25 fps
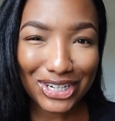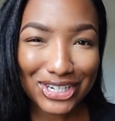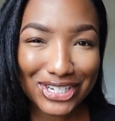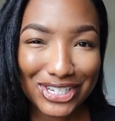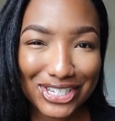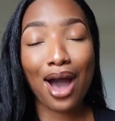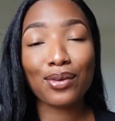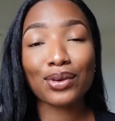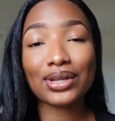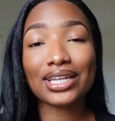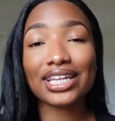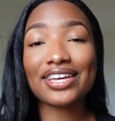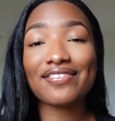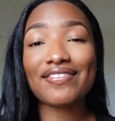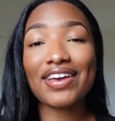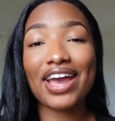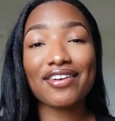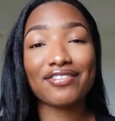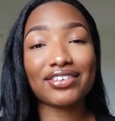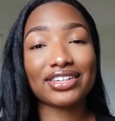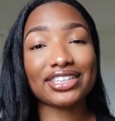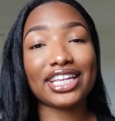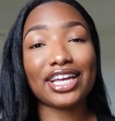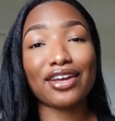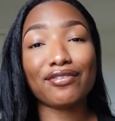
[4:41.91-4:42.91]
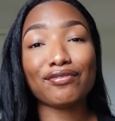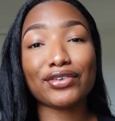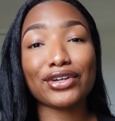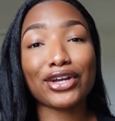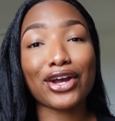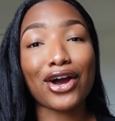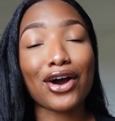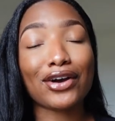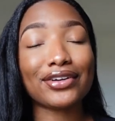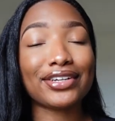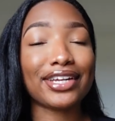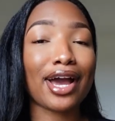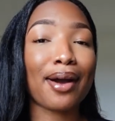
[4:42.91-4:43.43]
I will leave everything for
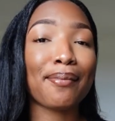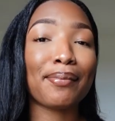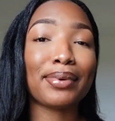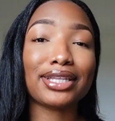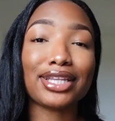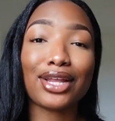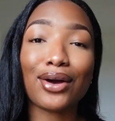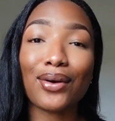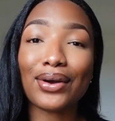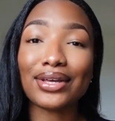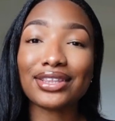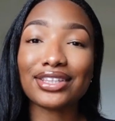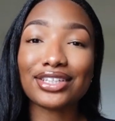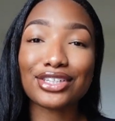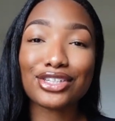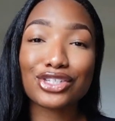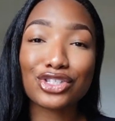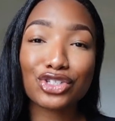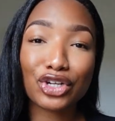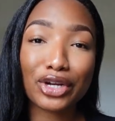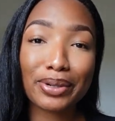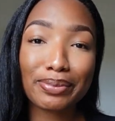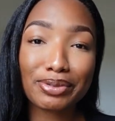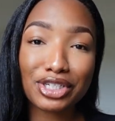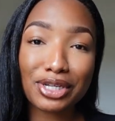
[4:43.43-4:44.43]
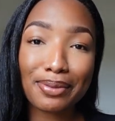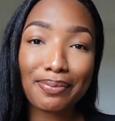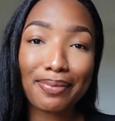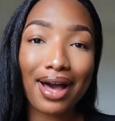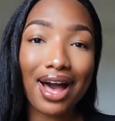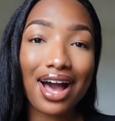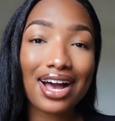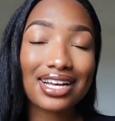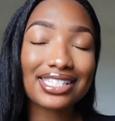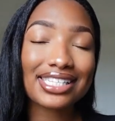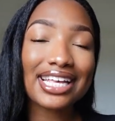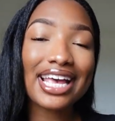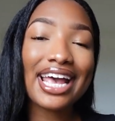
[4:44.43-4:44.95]
y'all down below in the description
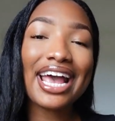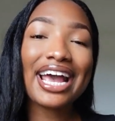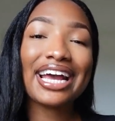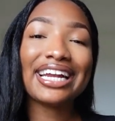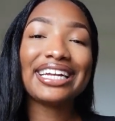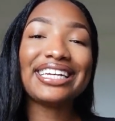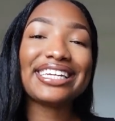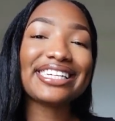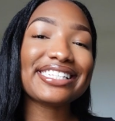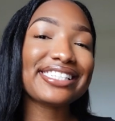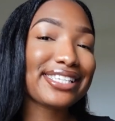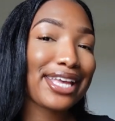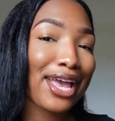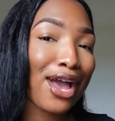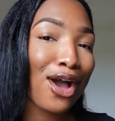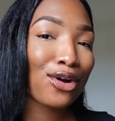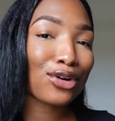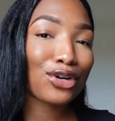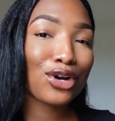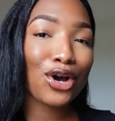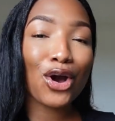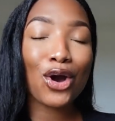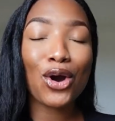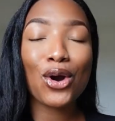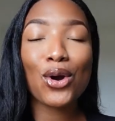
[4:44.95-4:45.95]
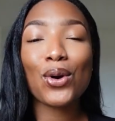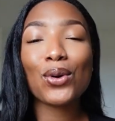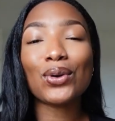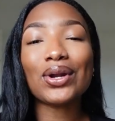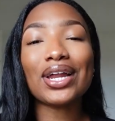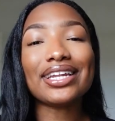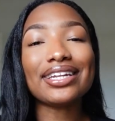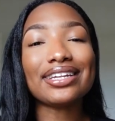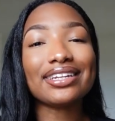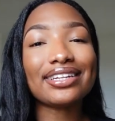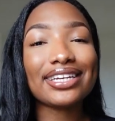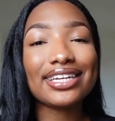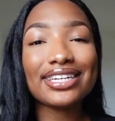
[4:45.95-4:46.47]
box. Discount code,
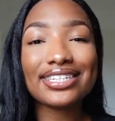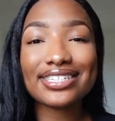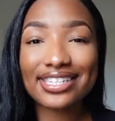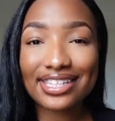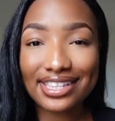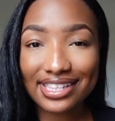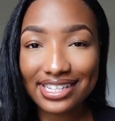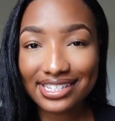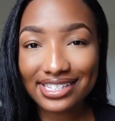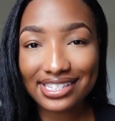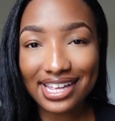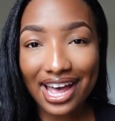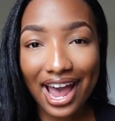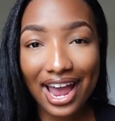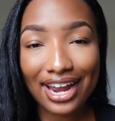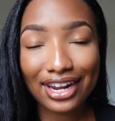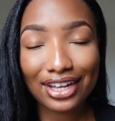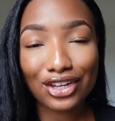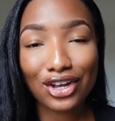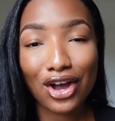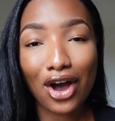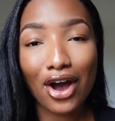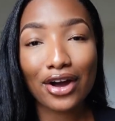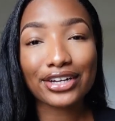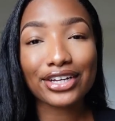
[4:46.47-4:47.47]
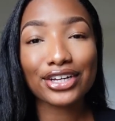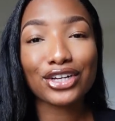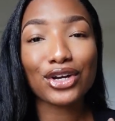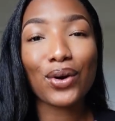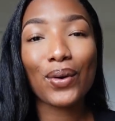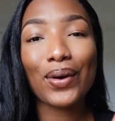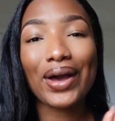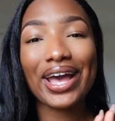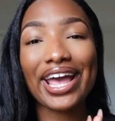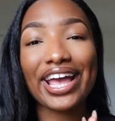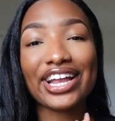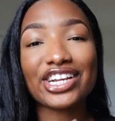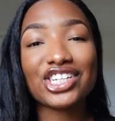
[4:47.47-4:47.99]
link to the site, y'all can go
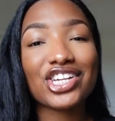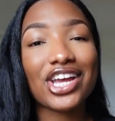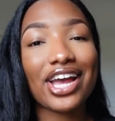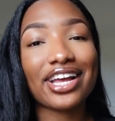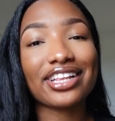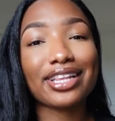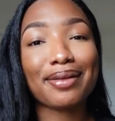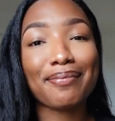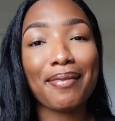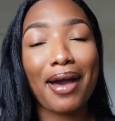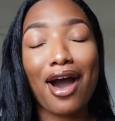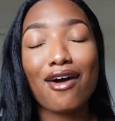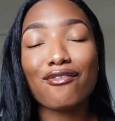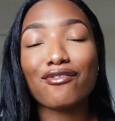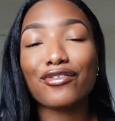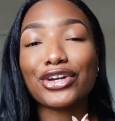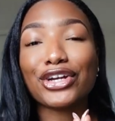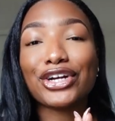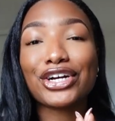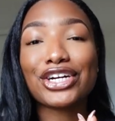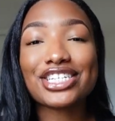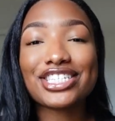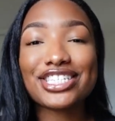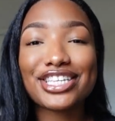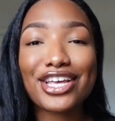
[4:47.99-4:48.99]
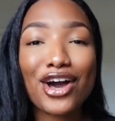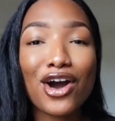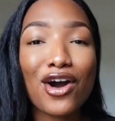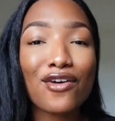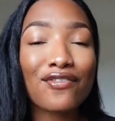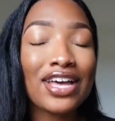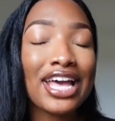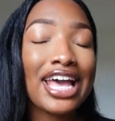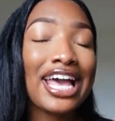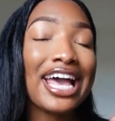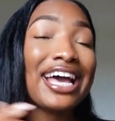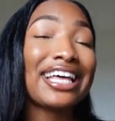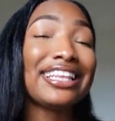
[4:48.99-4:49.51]
ahead, check them out for
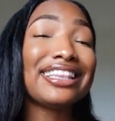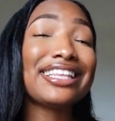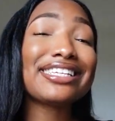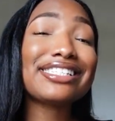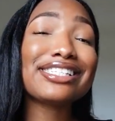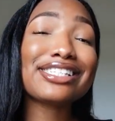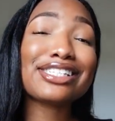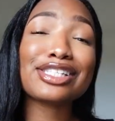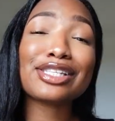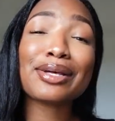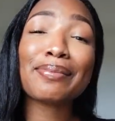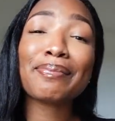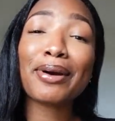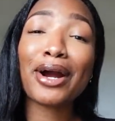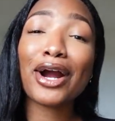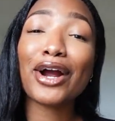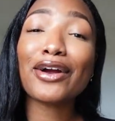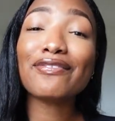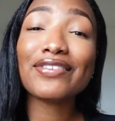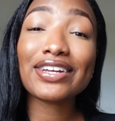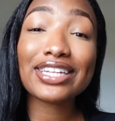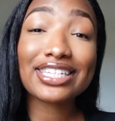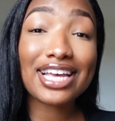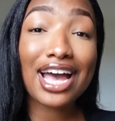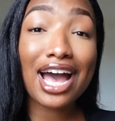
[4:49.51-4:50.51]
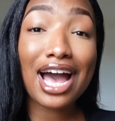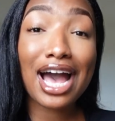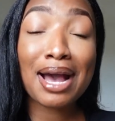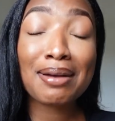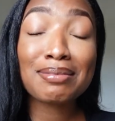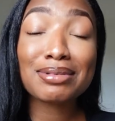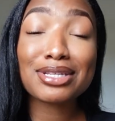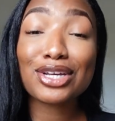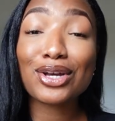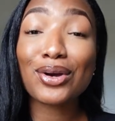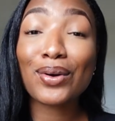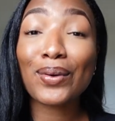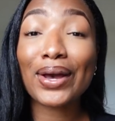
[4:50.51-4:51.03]
yourself. This is the perfect time
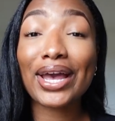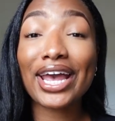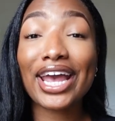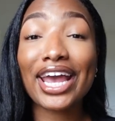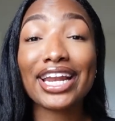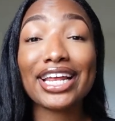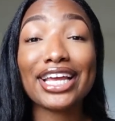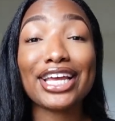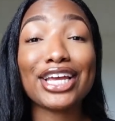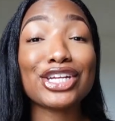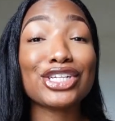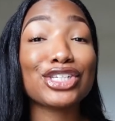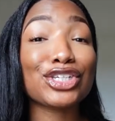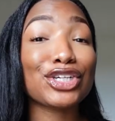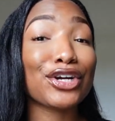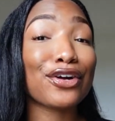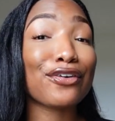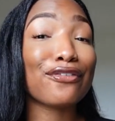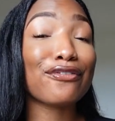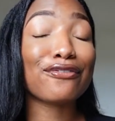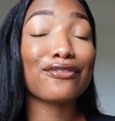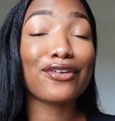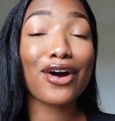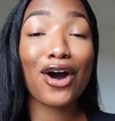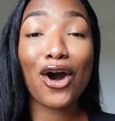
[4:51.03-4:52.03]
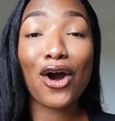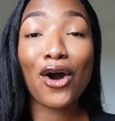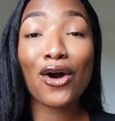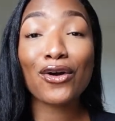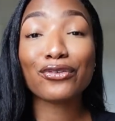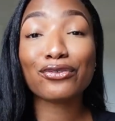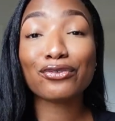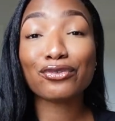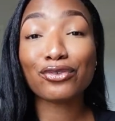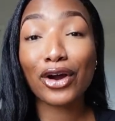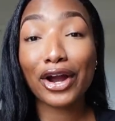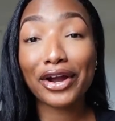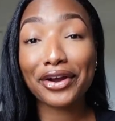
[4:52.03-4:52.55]
to go ahead and get your fall
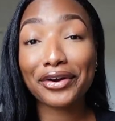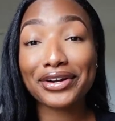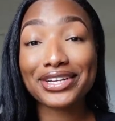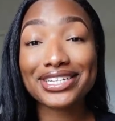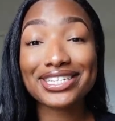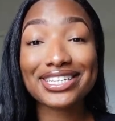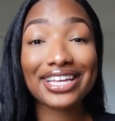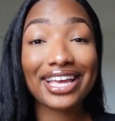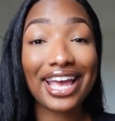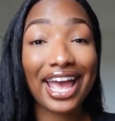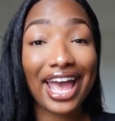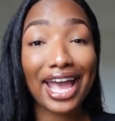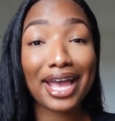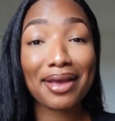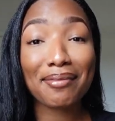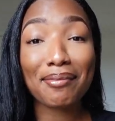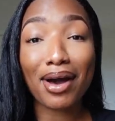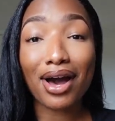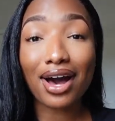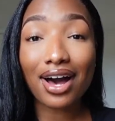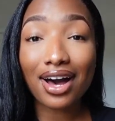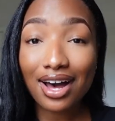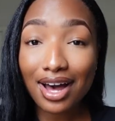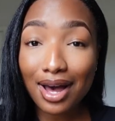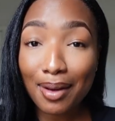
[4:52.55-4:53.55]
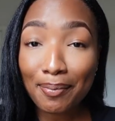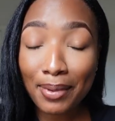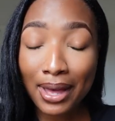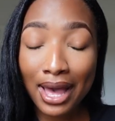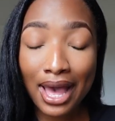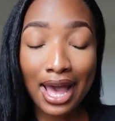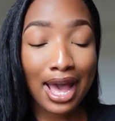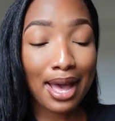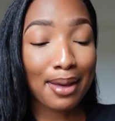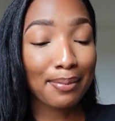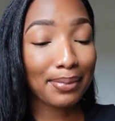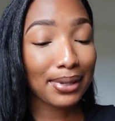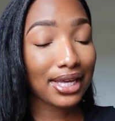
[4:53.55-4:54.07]
fragrance game up.
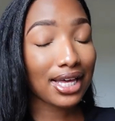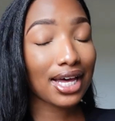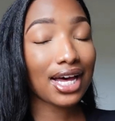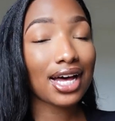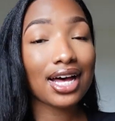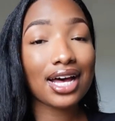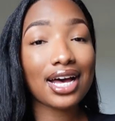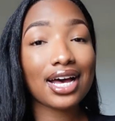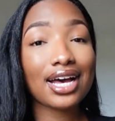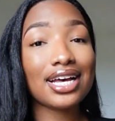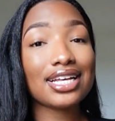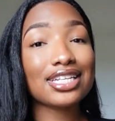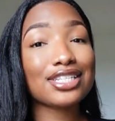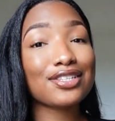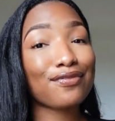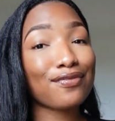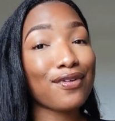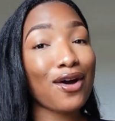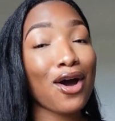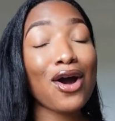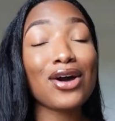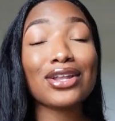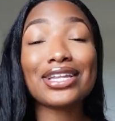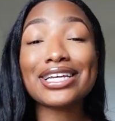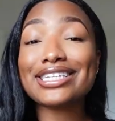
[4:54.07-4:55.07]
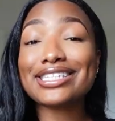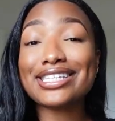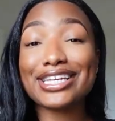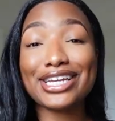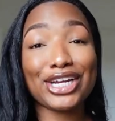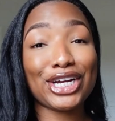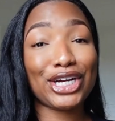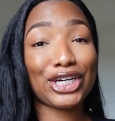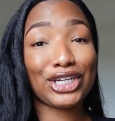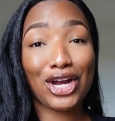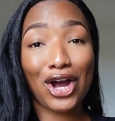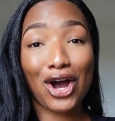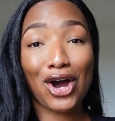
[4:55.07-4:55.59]
because fall is
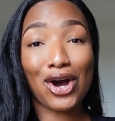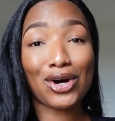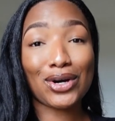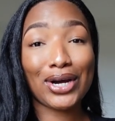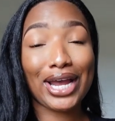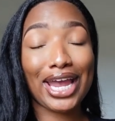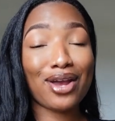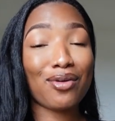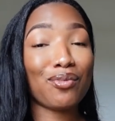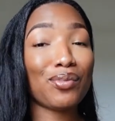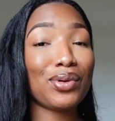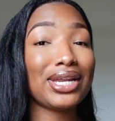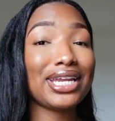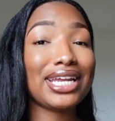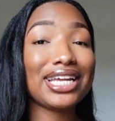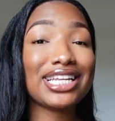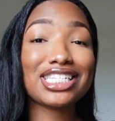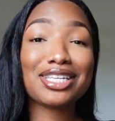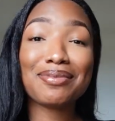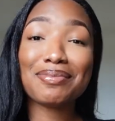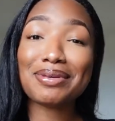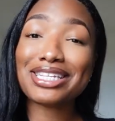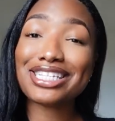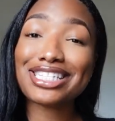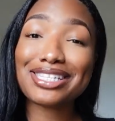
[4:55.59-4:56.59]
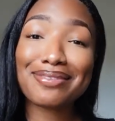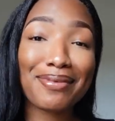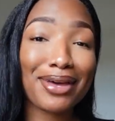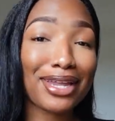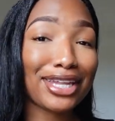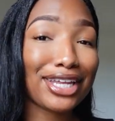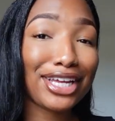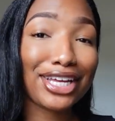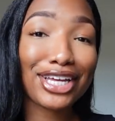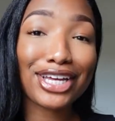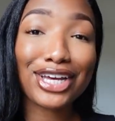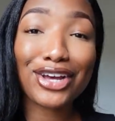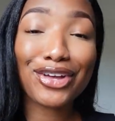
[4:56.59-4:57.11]
here, y'all, and we need to be
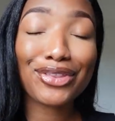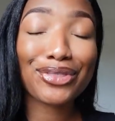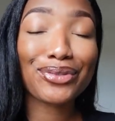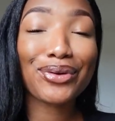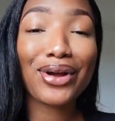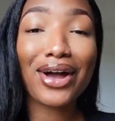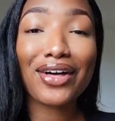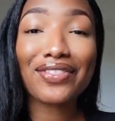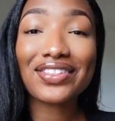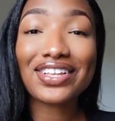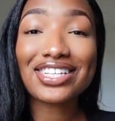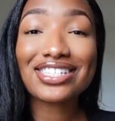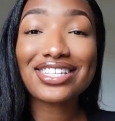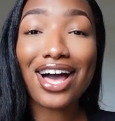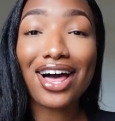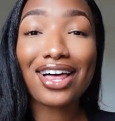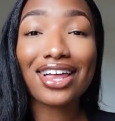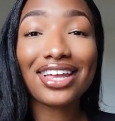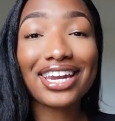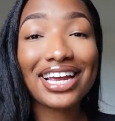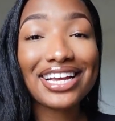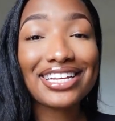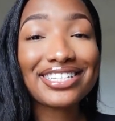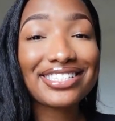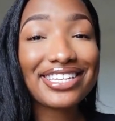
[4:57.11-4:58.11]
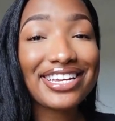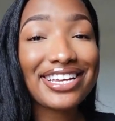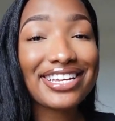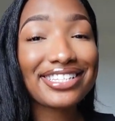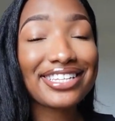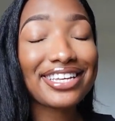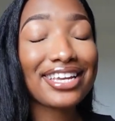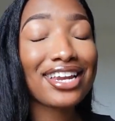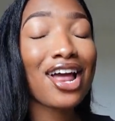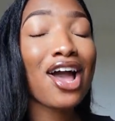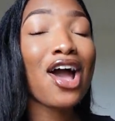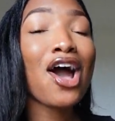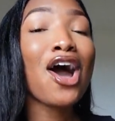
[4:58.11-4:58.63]
smelling good throughout this holiday
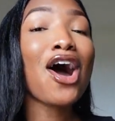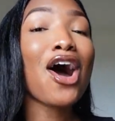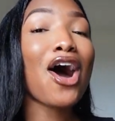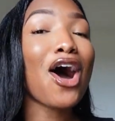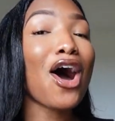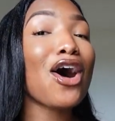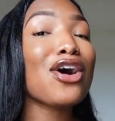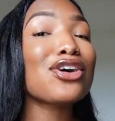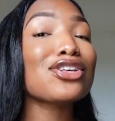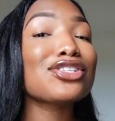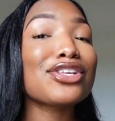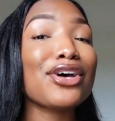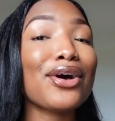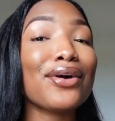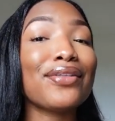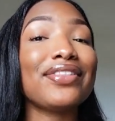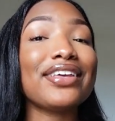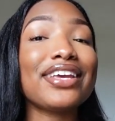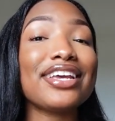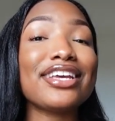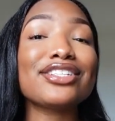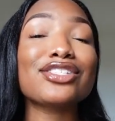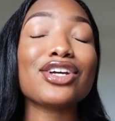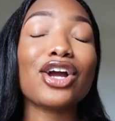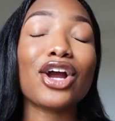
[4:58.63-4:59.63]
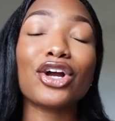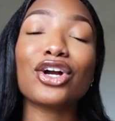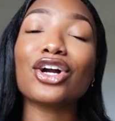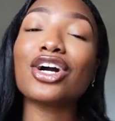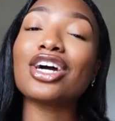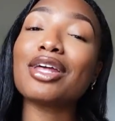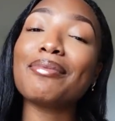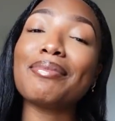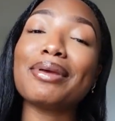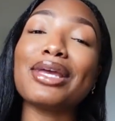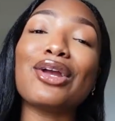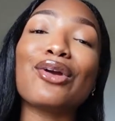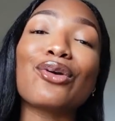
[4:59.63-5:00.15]
season. Also, these are
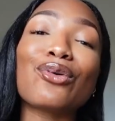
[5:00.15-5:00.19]
gonna be